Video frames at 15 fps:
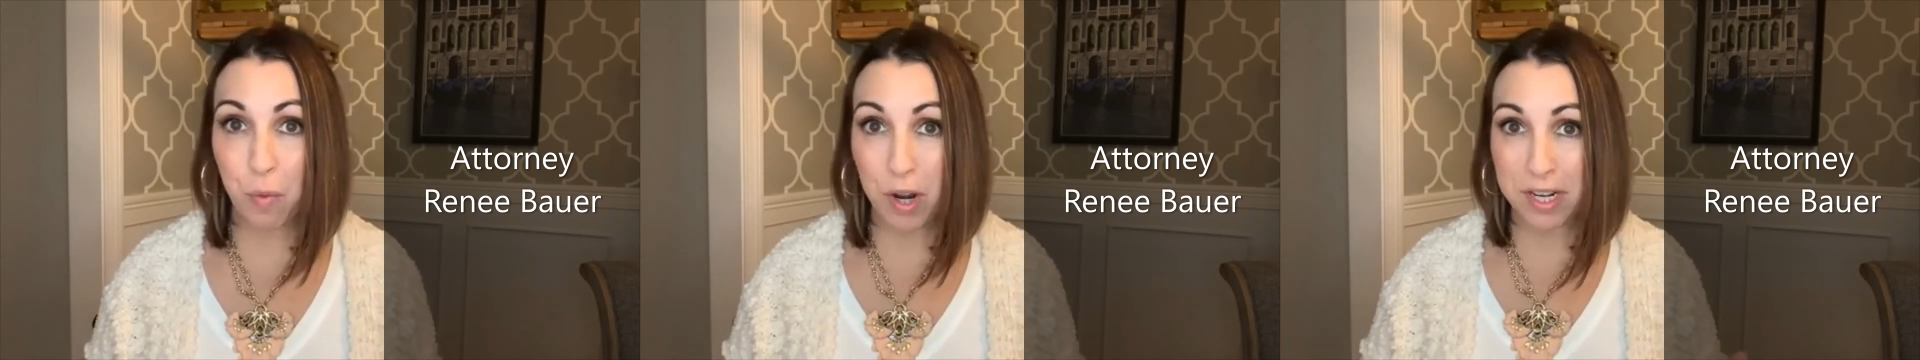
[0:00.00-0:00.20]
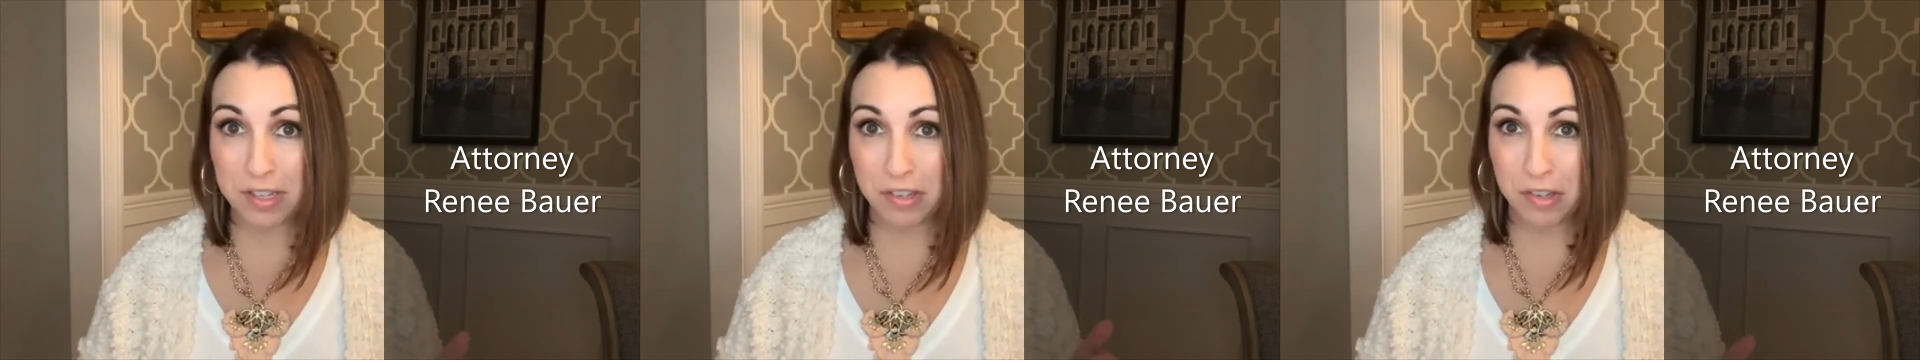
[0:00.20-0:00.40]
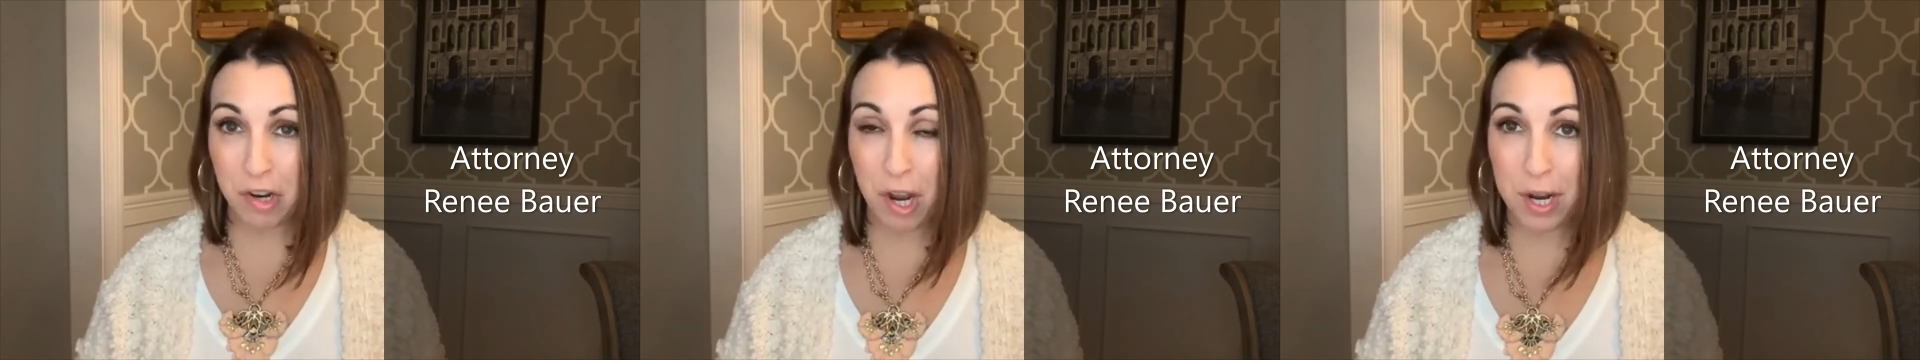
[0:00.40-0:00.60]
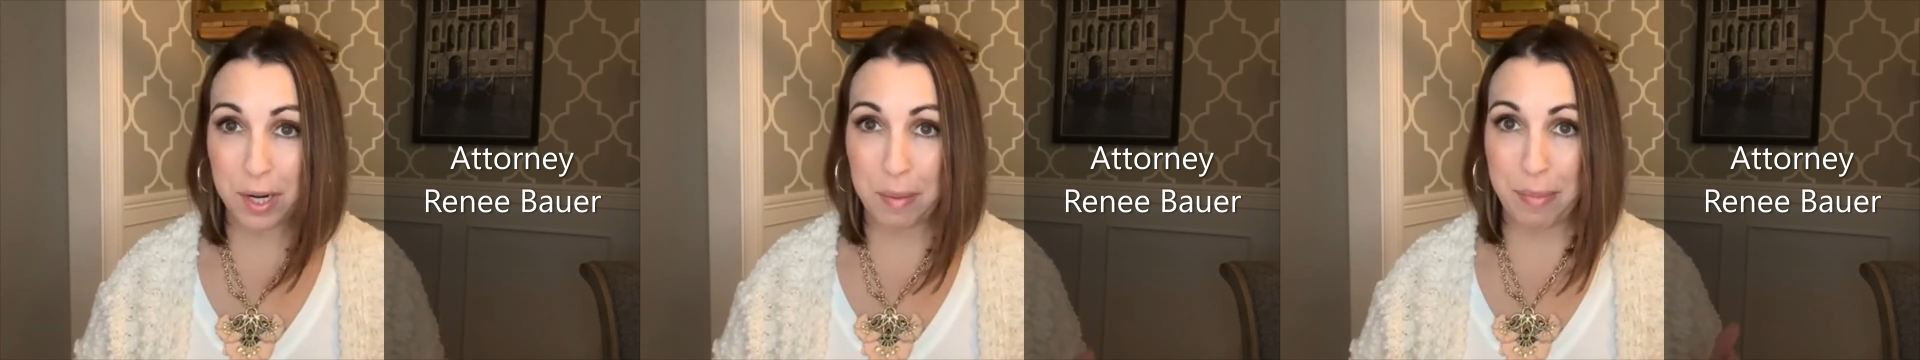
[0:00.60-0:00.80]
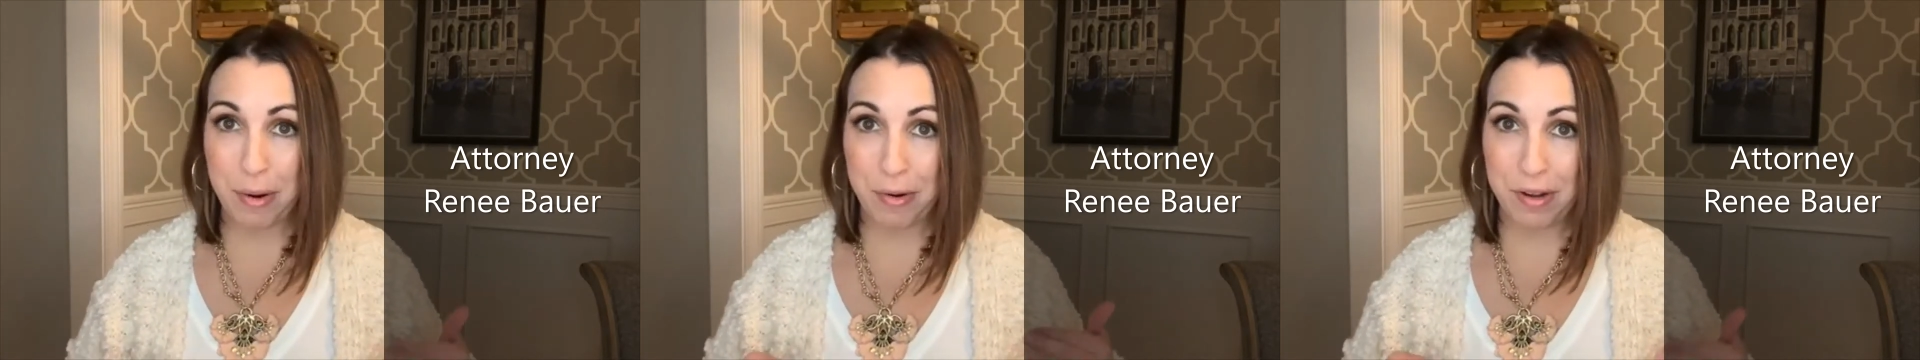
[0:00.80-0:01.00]
wanted to
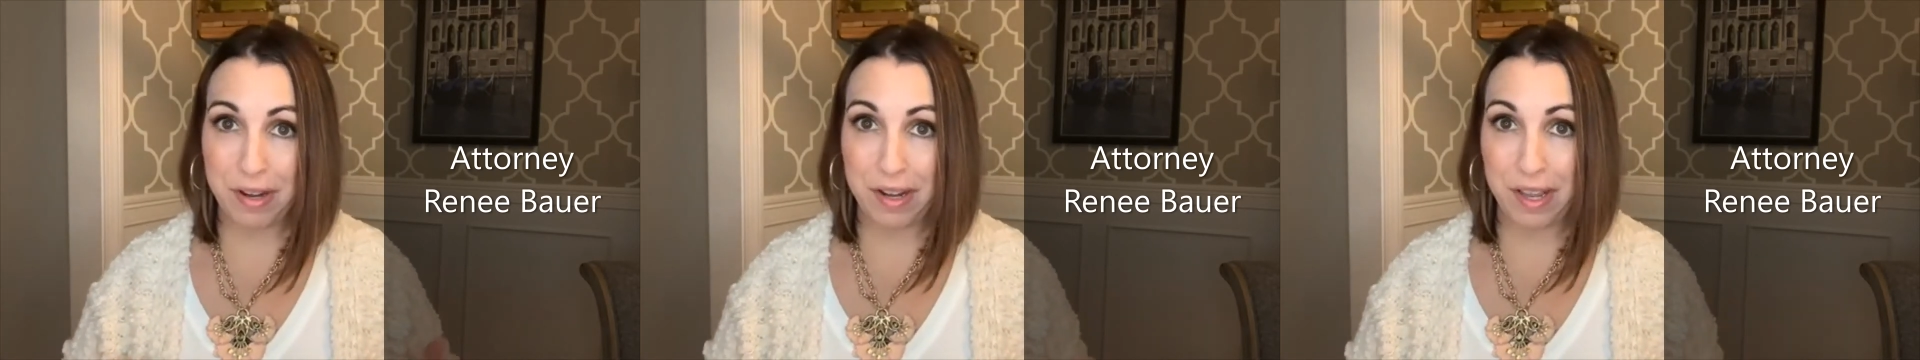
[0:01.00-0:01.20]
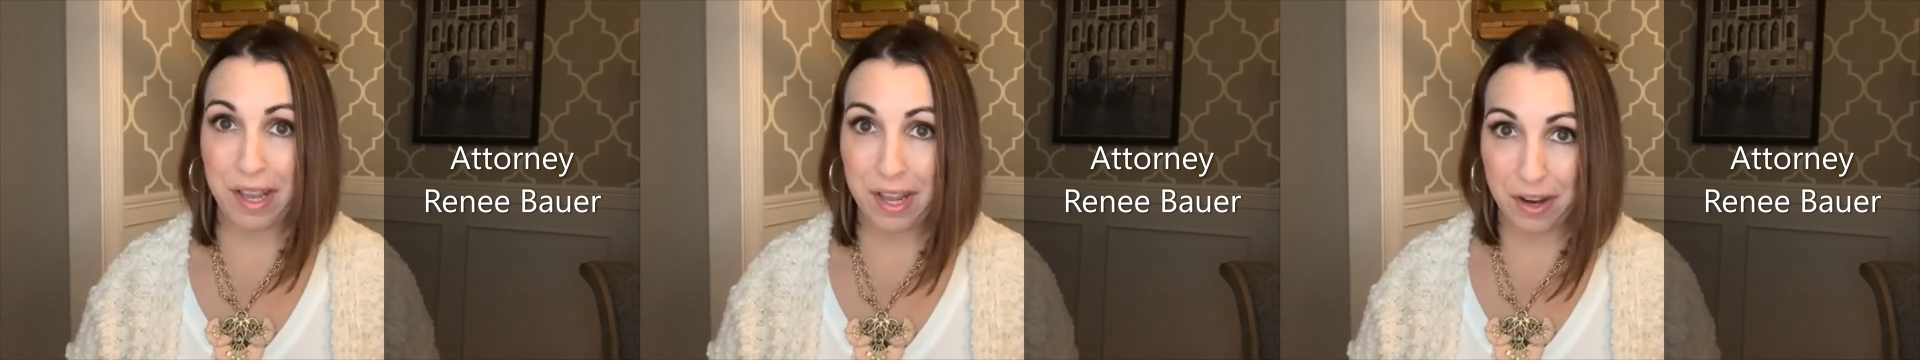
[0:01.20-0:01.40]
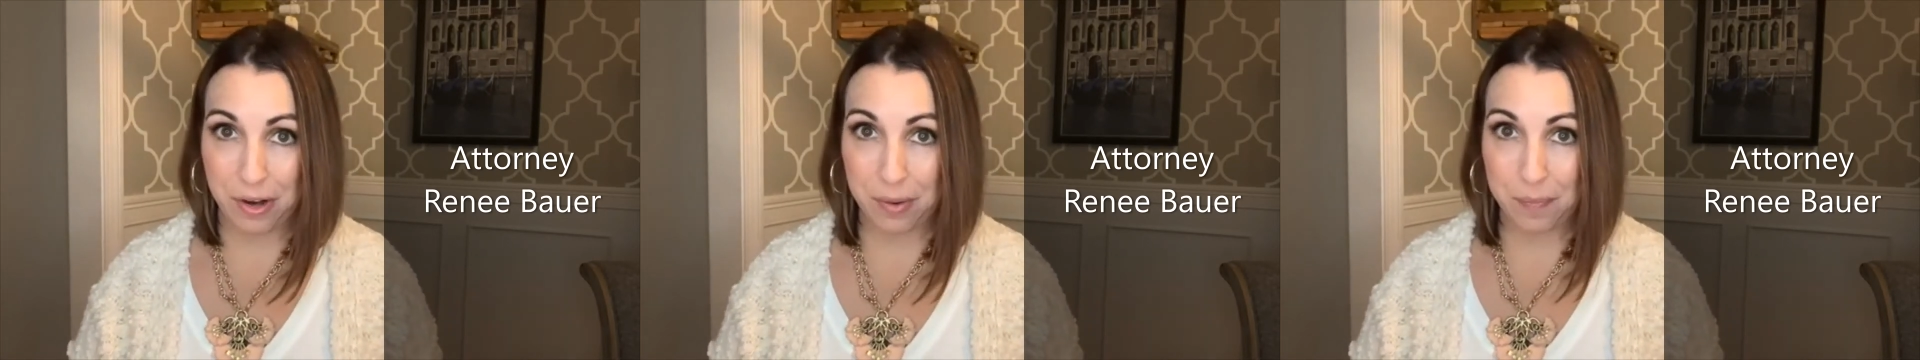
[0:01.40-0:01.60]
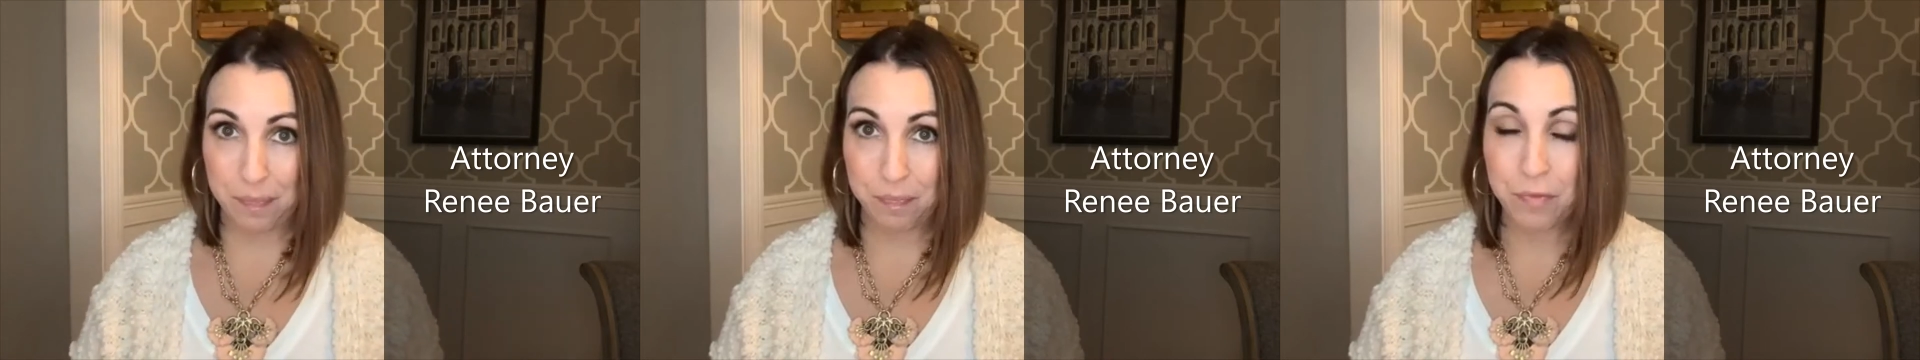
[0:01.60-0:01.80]
talk about it here.